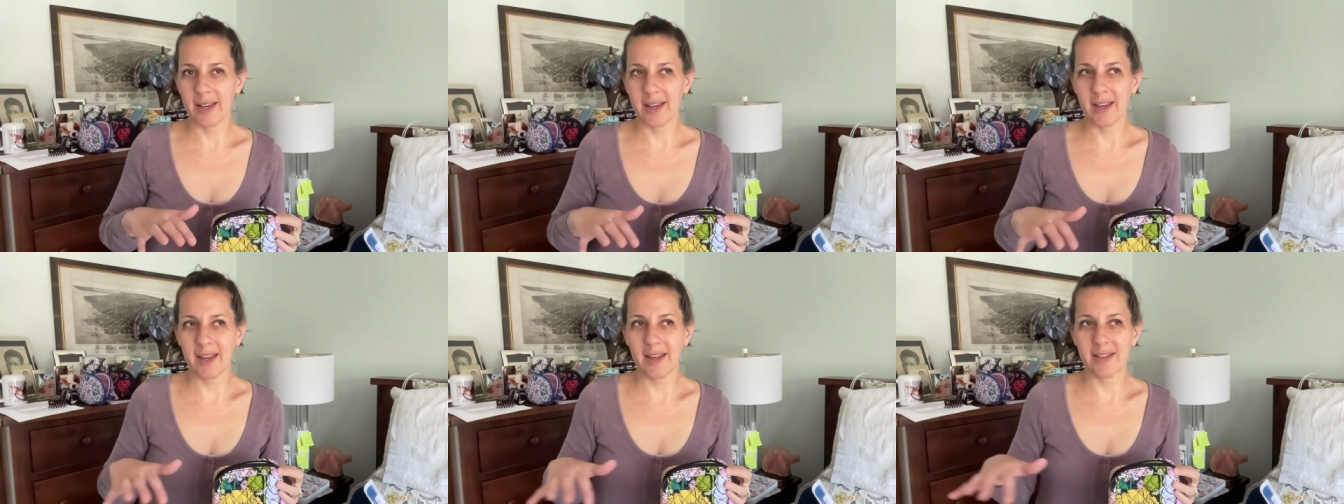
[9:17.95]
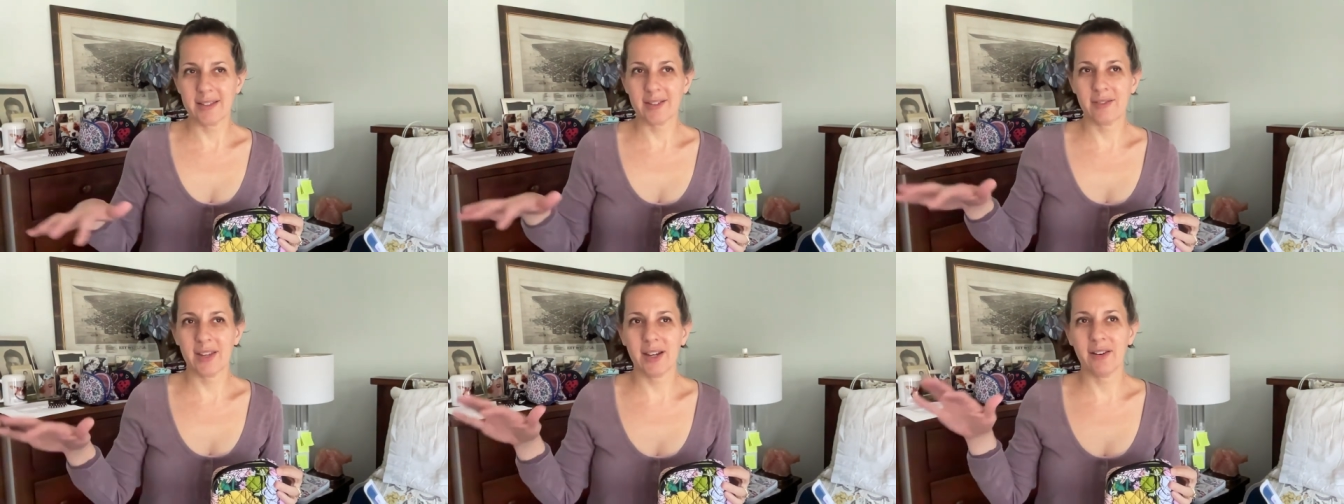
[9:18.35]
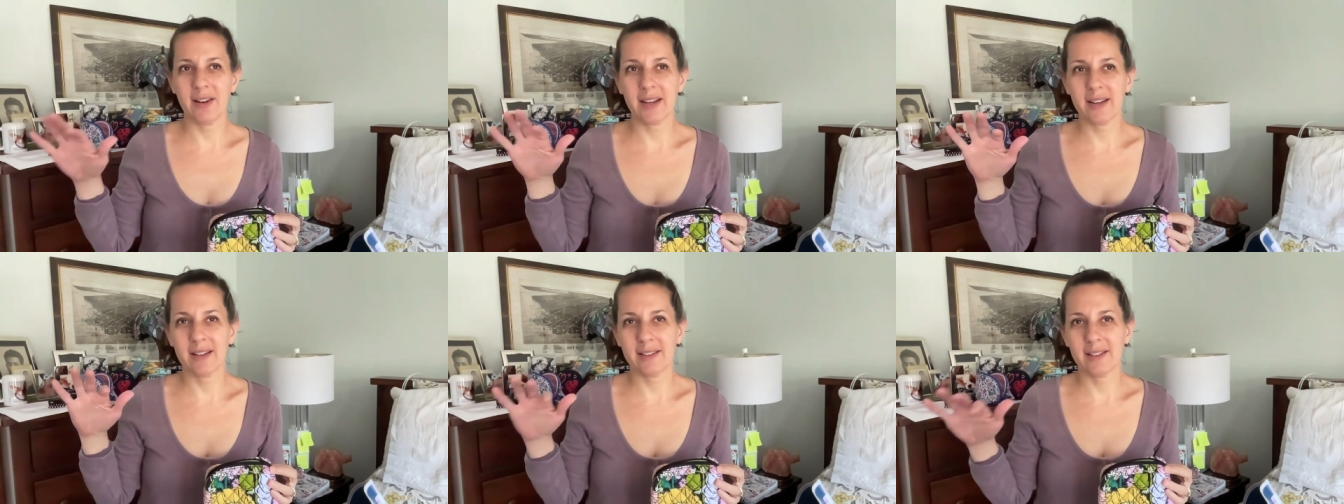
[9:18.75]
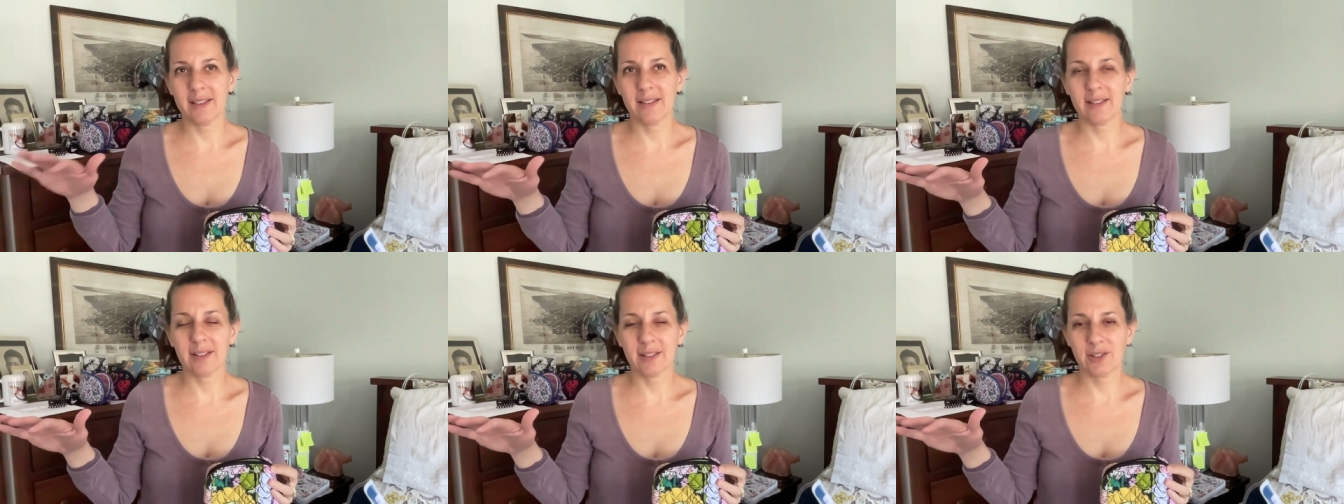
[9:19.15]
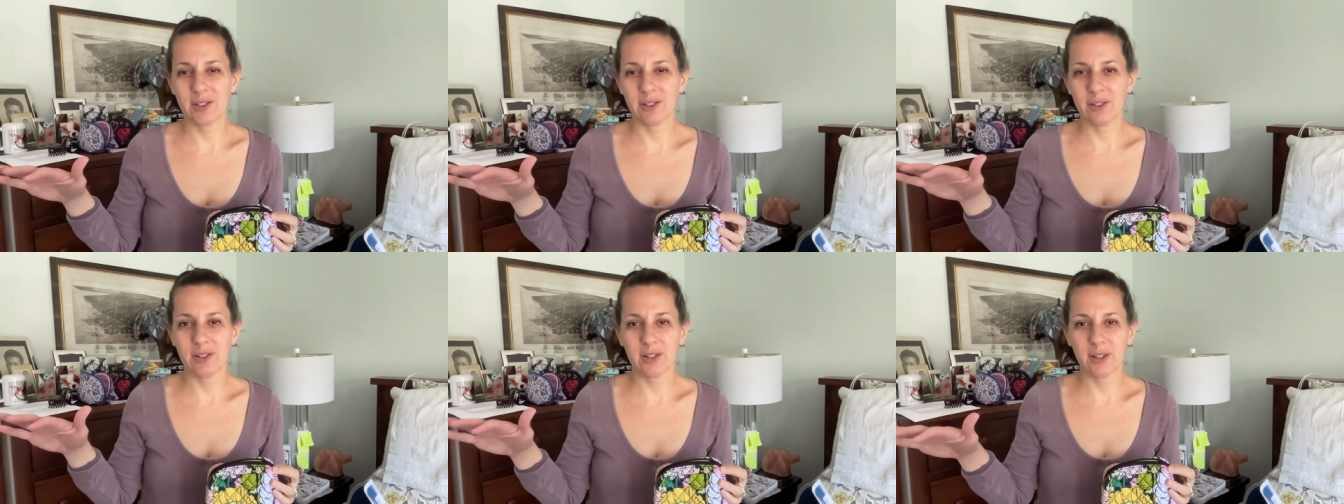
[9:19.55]
it's veering a little
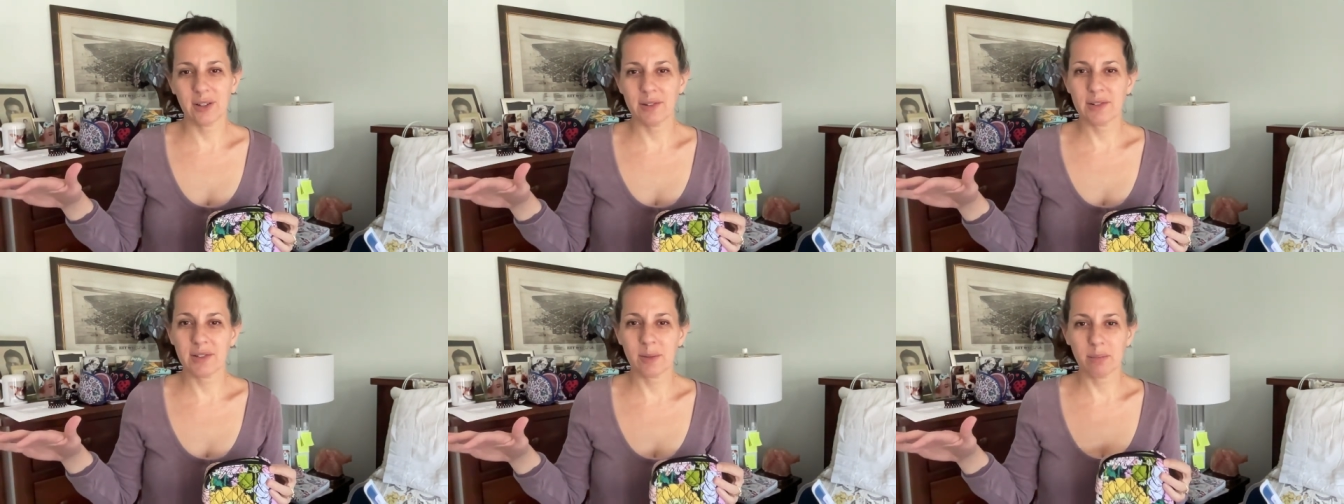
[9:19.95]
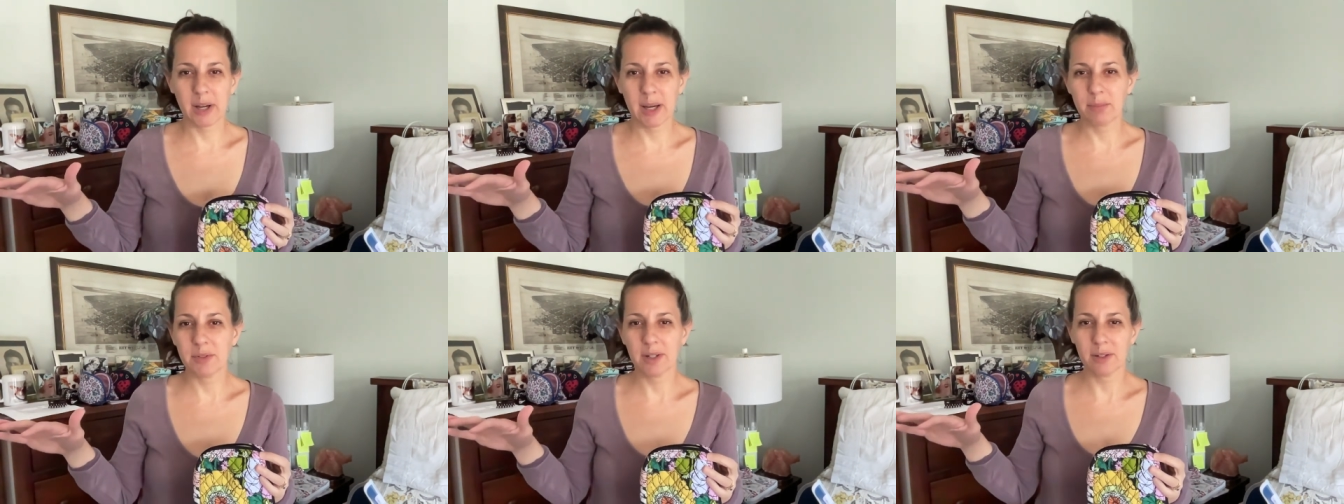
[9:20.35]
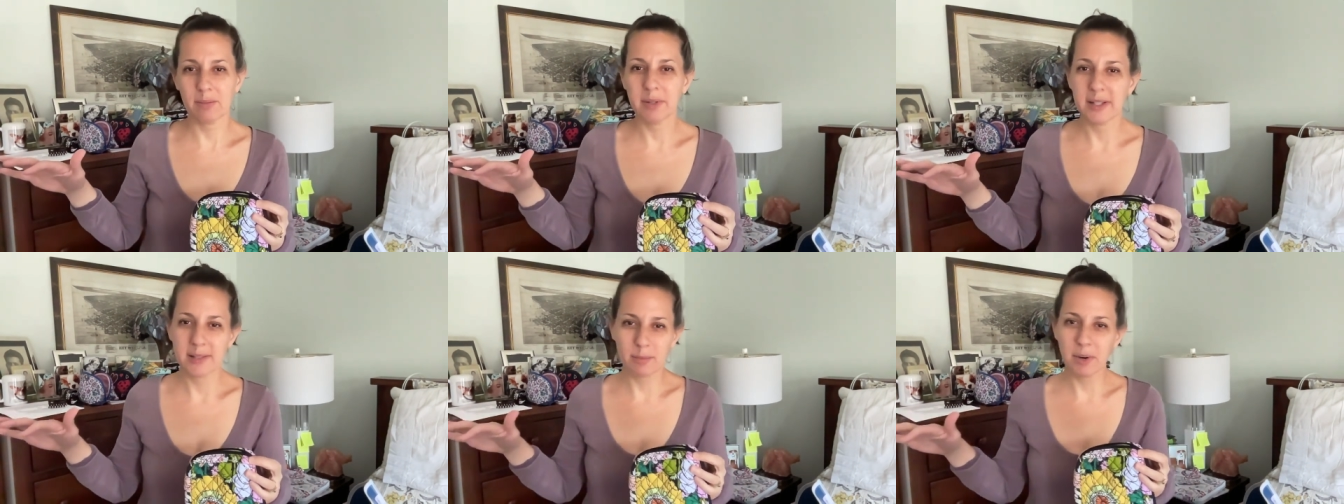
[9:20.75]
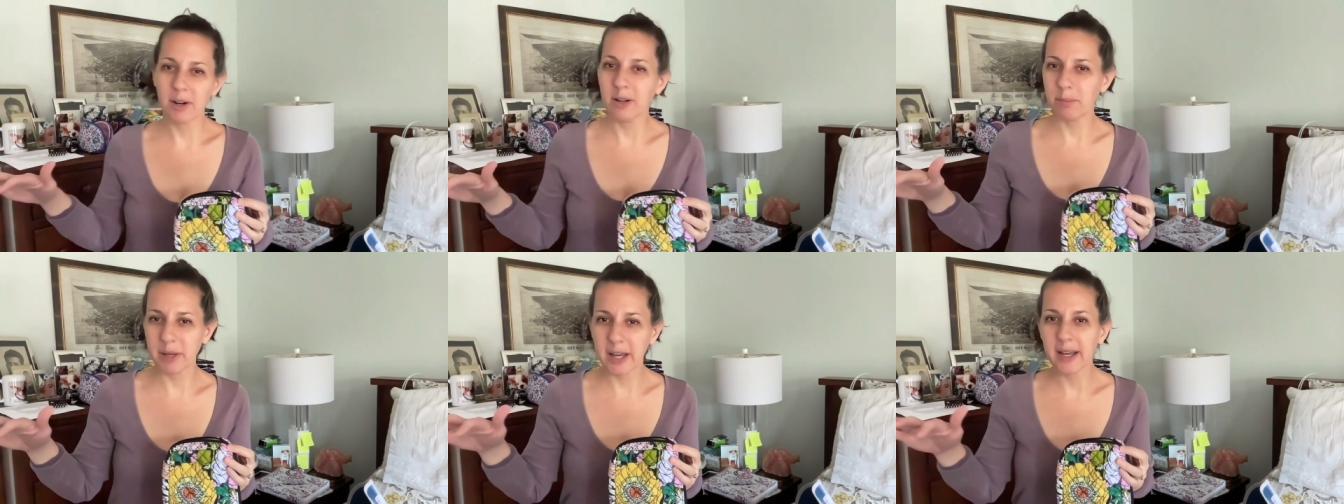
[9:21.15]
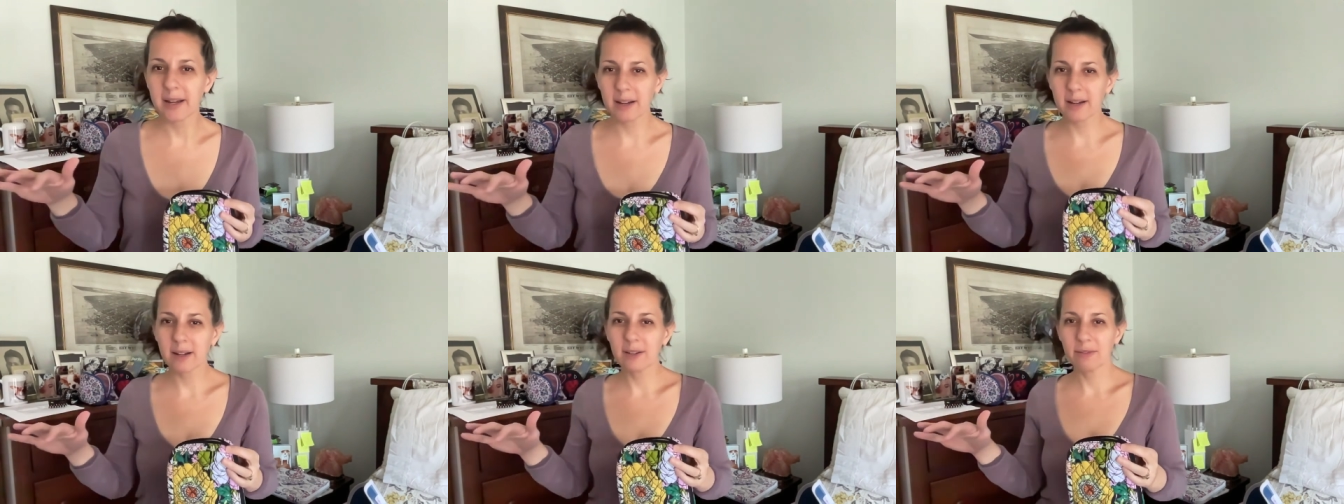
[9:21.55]
too close to Pepto-Bismol
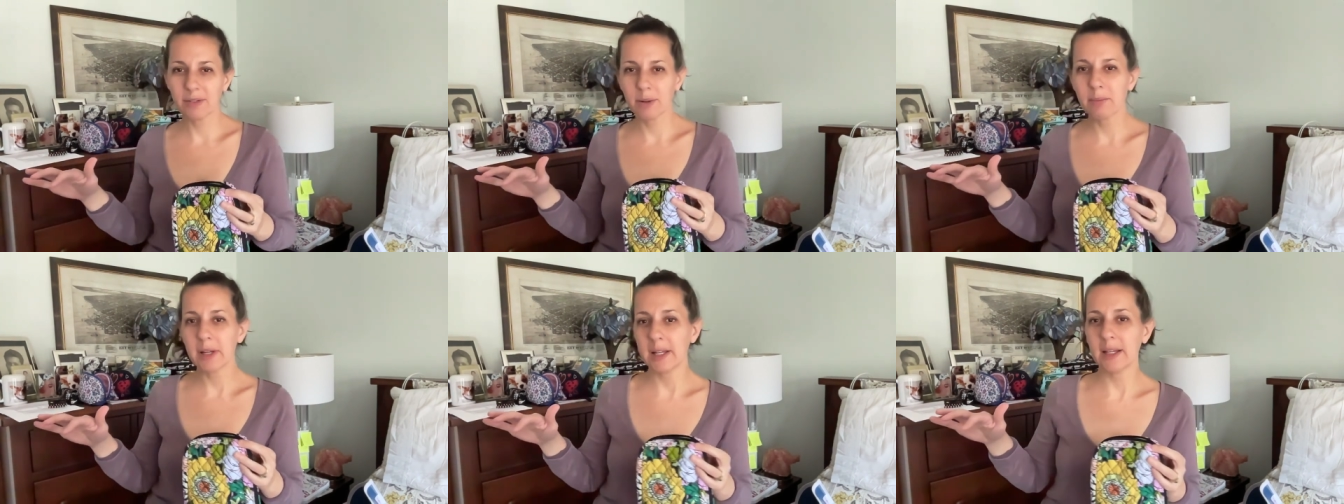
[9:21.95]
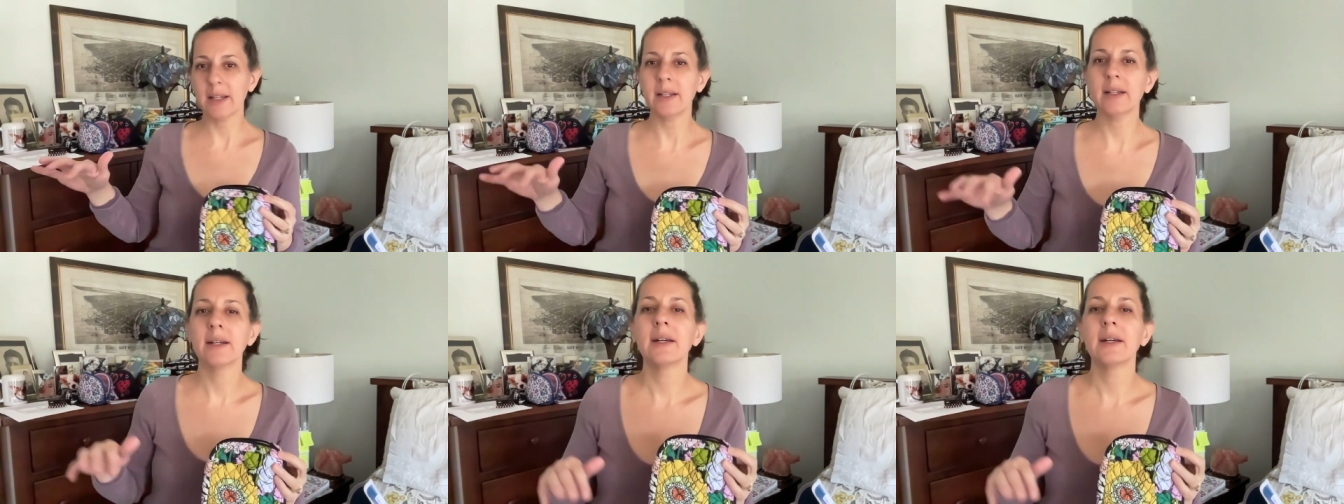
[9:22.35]
pink for me.